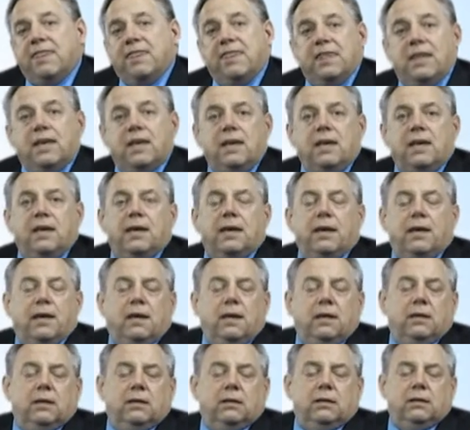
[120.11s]
the
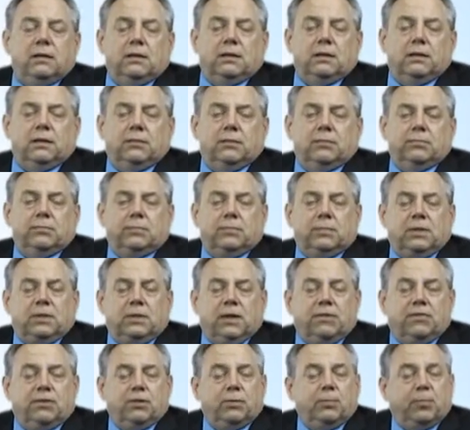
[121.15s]

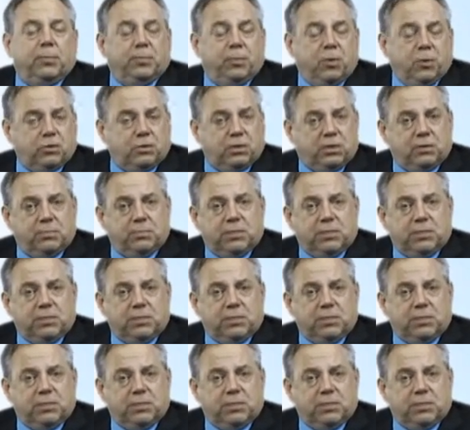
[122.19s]
governor proposes a